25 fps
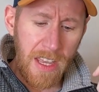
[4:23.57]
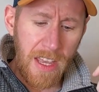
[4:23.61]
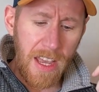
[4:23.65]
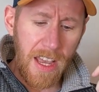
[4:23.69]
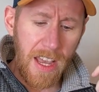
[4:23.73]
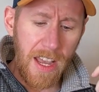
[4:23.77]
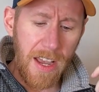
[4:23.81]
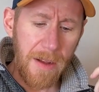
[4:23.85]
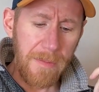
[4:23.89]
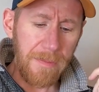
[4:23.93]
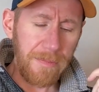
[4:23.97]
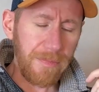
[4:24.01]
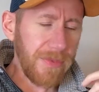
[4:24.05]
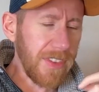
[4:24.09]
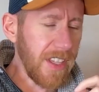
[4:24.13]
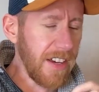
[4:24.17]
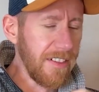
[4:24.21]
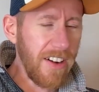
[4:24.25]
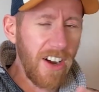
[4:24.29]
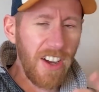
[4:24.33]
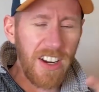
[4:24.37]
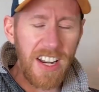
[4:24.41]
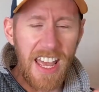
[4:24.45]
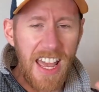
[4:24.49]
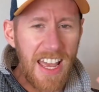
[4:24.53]
There
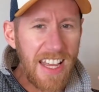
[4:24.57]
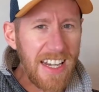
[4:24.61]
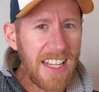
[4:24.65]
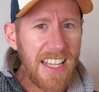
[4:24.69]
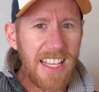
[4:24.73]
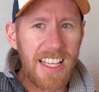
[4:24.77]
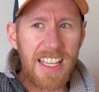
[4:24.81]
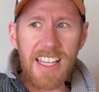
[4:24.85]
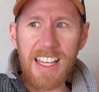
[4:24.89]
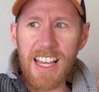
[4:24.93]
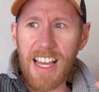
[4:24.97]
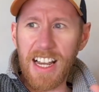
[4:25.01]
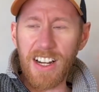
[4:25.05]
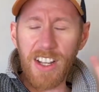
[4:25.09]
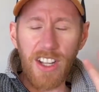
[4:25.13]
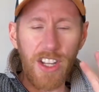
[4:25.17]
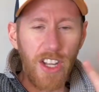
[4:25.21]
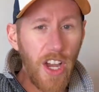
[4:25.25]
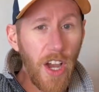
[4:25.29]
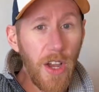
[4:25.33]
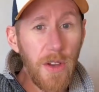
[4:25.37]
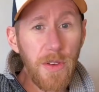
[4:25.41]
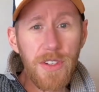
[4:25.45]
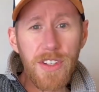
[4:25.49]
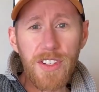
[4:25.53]
aren't any kind of
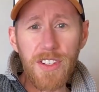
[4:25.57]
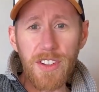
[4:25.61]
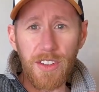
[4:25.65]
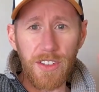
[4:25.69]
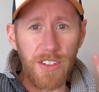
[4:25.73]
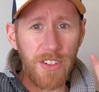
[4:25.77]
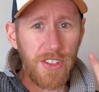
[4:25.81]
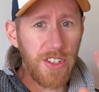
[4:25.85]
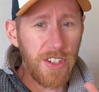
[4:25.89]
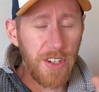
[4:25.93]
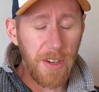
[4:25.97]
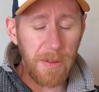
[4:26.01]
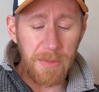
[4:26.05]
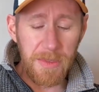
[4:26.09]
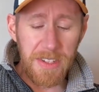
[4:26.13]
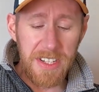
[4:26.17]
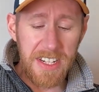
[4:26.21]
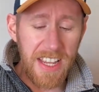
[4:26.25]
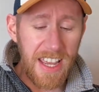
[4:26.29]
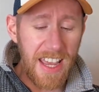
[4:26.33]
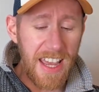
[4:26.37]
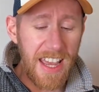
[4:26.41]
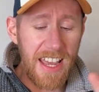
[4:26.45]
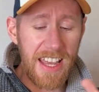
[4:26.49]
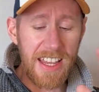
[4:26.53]
ghosts or jump
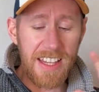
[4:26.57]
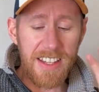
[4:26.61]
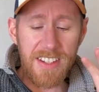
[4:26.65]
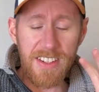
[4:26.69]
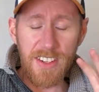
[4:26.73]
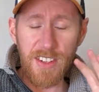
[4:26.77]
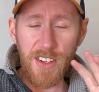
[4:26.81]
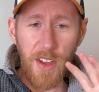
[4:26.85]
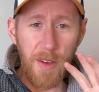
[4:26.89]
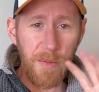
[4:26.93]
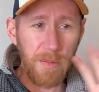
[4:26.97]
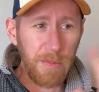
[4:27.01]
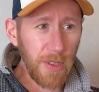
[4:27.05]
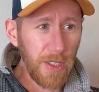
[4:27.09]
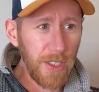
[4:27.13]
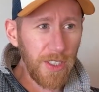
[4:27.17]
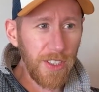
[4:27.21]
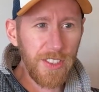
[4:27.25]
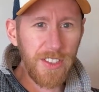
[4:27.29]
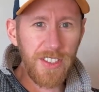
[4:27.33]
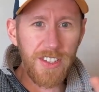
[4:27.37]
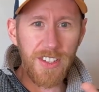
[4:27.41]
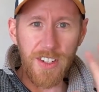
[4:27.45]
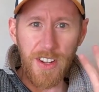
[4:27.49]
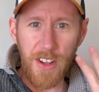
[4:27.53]
scares, no
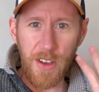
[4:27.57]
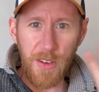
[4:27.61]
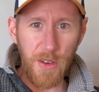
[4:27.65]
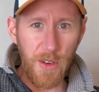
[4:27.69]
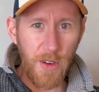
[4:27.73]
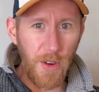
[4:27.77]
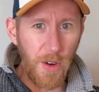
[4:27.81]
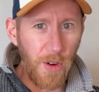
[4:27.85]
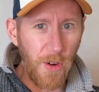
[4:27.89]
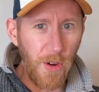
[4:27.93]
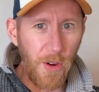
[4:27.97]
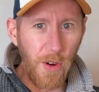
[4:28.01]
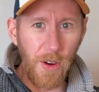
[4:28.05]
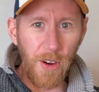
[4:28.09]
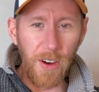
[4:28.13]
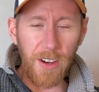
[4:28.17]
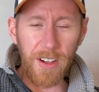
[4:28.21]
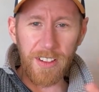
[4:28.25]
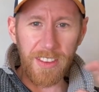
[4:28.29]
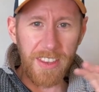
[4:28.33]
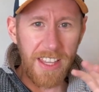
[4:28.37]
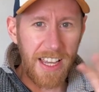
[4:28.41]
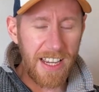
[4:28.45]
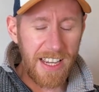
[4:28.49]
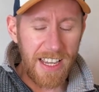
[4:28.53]
blood, no gore,
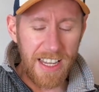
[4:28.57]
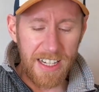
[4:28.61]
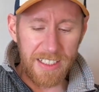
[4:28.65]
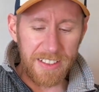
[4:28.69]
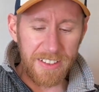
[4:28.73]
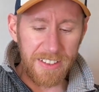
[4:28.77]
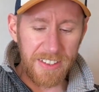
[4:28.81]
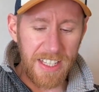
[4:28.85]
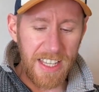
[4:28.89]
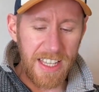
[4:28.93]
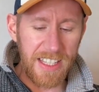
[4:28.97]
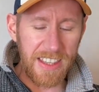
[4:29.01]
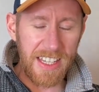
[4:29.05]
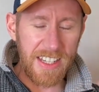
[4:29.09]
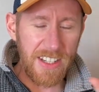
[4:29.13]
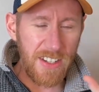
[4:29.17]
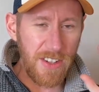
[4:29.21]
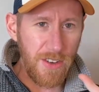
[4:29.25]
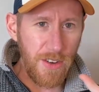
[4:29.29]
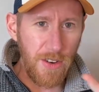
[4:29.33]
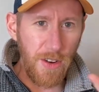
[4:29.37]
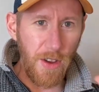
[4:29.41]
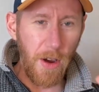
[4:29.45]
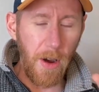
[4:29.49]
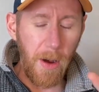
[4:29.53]
that kind of thing. That's
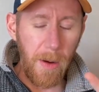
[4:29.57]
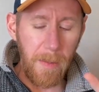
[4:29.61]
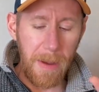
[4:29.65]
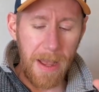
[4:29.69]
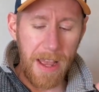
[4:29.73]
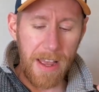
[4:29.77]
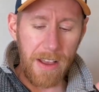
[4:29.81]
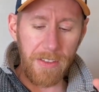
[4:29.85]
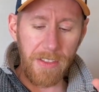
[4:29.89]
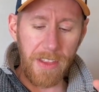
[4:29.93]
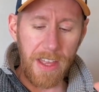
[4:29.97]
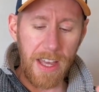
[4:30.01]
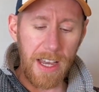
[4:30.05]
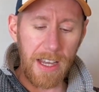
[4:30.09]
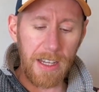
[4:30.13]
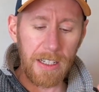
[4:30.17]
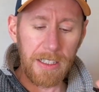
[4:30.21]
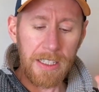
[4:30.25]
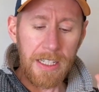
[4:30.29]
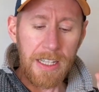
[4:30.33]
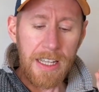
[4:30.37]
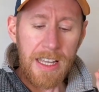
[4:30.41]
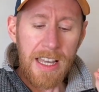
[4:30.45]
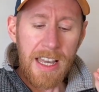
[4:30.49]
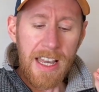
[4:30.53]
not about that.
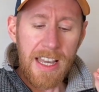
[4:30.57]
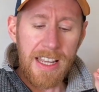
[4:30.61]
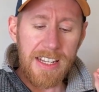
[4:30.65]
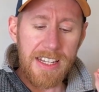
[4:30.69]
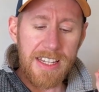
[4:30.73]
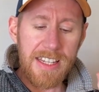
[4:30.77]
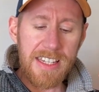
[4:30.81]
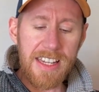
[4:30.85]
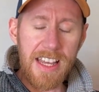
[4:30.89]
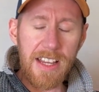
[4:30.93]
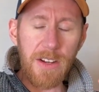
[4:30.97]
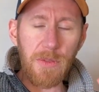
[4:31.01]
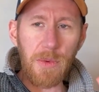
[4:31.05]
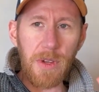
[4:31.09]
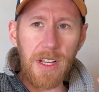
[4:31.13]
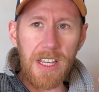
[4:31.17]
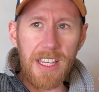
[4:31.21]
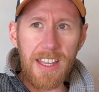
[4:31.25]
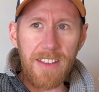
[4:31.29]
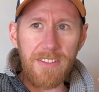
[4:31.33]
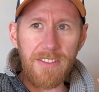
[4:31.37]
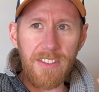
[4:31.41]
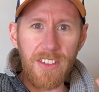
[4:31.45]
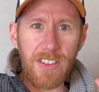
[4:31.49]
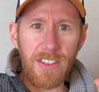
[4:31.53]
Instead, we're
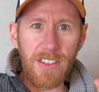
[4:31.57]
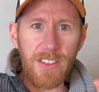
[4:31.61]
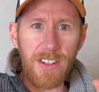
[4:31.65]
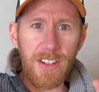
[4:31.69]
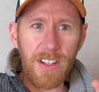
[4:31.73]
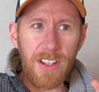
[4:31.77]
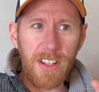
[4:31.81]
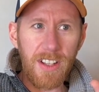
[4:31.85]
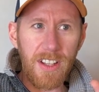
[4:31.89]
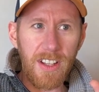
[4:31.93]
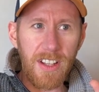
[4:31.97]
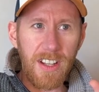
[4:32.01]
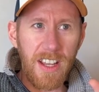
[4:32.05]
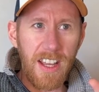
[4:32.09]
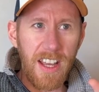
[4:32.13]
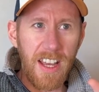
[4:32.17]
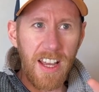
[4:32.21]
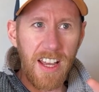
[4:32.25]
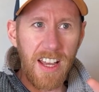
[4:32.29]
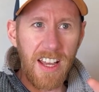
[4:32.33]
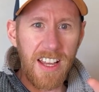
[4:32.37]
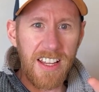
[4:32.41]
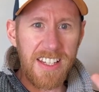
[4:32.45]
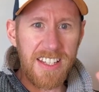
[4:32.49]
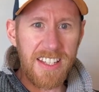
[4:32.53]
given
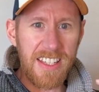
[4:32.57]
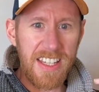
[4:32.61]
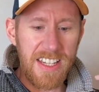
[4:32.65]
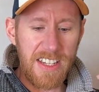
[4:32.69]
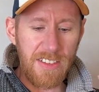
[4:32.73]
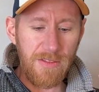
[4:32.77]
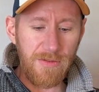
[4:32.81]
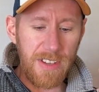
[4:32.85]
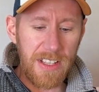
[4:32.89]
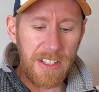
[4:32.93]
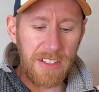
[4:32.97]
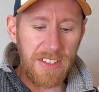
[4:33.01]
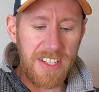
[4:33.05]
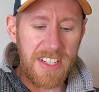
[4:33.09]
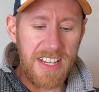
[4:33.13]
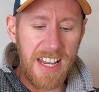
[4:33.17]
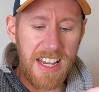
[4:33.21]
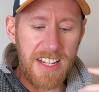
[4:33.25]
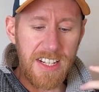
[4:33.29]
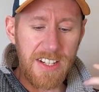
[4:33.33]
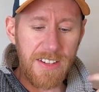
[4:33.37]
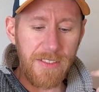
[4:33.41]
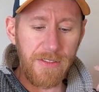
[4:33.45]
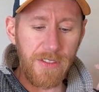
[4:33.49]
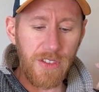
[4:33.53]
this real
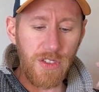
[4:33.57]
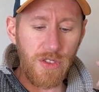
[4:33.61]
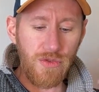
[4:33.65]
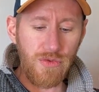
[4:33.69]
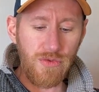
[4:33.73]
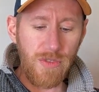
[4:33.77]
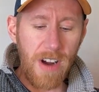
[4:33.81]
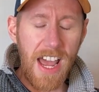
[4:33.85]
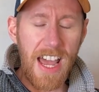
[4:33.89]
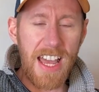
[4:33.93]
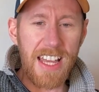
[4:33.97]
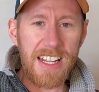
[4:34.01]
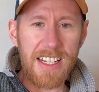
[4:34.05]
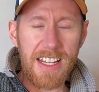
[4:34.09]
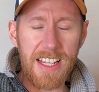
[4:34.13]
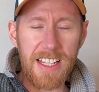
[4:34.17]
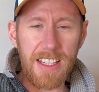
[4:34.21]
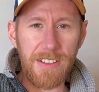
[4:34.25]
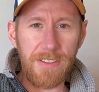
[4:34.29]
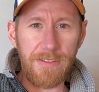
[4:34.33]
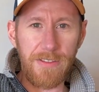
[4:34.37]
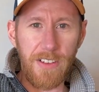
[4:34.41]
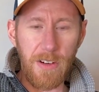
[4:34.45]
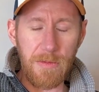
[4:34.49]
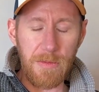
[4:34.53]
sense of dread in
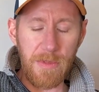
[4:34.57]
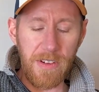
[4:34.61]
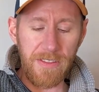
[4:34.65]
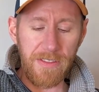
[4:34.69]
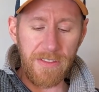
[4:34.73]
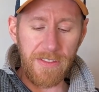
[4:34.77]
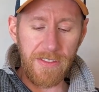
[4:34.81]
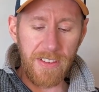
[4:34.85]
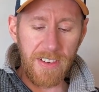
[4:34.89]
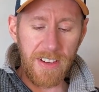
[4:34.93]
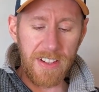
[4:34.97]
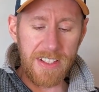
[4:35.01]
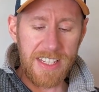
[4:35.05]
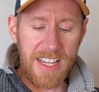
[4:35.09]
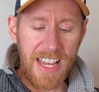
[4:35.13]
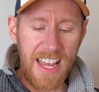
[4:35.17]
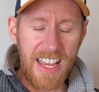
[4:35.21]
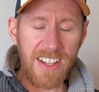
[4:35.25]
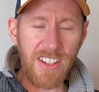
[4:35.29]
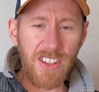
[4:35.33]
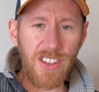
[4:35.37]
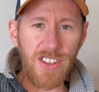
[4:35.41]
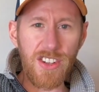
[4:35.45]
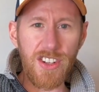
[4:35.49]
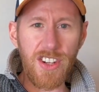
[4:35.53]
the form of
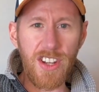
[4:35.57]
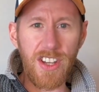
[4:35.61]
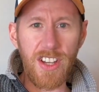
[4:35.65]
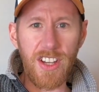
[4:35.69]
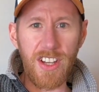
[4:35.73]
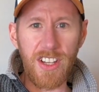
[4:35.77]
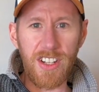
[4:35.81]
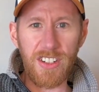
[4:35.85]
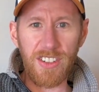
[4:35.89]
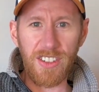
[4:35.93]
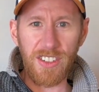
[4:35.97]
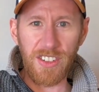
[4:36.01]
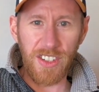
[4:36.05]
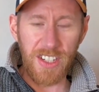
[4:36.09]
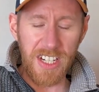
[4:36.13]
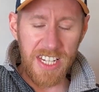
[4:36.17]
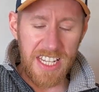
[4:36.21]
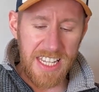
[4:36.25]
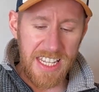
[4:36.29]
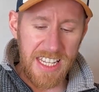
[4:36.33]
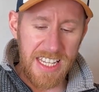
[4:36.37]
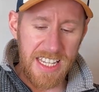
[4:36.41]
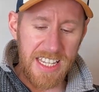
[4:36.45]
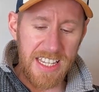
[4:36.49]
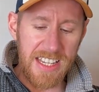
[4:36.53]
tension,
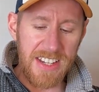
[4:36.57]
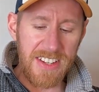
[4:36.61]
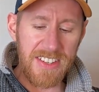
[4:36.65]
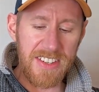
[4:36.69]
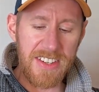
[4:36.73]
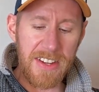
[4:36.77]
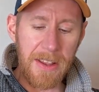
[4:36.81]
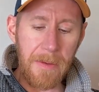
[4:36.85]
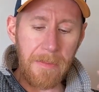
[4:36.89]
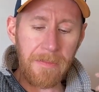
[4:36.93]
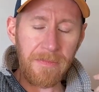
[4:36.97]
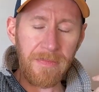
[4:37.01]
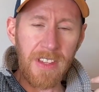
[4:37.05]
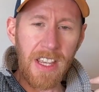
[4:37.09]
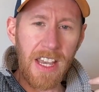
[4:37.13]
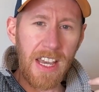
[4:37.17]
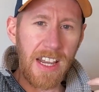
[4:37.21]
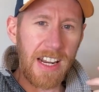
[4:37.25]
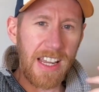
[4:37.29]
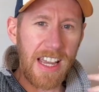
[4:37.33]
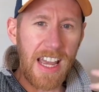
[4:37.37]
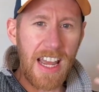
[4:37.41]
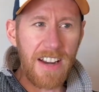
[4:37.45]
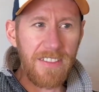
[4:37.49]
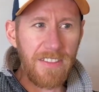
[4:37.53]
unease, and
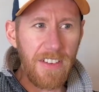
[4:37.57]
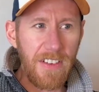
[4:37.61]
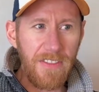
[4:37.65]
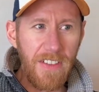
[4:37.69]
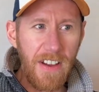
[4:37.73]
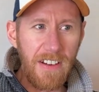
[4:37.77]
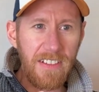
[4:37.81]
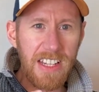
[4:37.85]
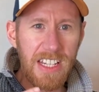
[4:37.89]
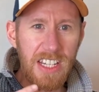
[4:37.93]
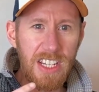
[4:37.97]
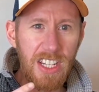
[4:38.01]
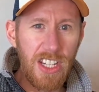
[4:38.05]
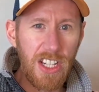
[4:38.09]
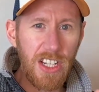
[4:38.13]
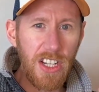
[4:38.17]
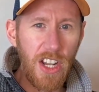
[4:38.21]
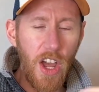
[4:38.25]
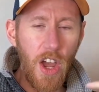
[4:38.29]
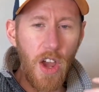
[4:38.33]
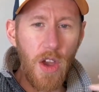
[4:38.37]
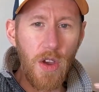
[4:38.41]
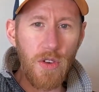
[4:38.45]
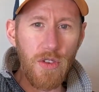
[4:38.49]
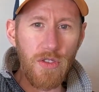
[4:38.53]
a kind of a very
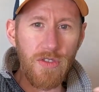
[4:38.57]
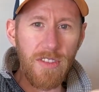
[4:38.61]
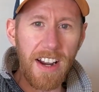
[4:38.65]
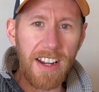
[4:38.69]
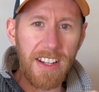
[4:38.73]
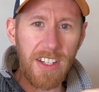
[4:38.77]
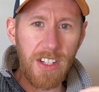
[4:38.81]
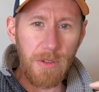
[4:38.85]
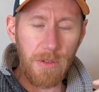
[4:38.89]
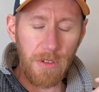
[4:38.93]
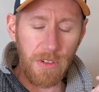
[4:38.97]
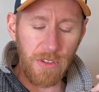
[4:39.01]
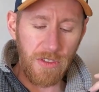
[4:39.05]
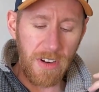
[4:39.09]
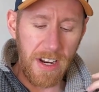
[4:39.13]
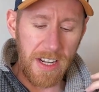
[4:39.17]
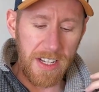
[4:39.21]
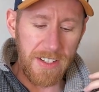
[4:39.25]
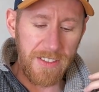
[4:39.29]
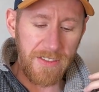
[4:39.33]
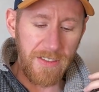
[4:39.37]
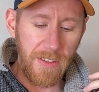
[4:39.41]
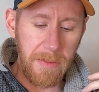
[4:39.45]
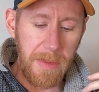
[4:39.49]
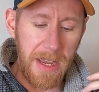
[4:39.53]
slow, gradual
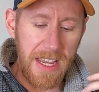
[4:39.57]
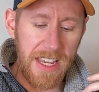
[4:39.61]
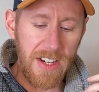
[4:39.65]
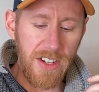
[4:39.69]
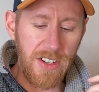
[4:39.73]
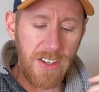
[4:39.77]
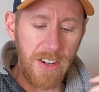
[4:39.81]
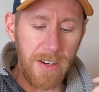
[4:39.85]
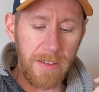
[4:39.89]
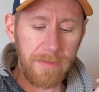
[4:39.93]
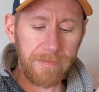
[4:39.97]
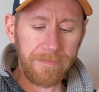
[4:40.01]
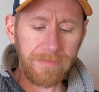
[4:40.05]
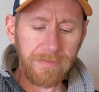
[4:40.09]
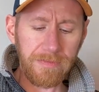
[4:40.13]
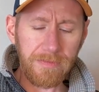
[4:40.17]
transformation.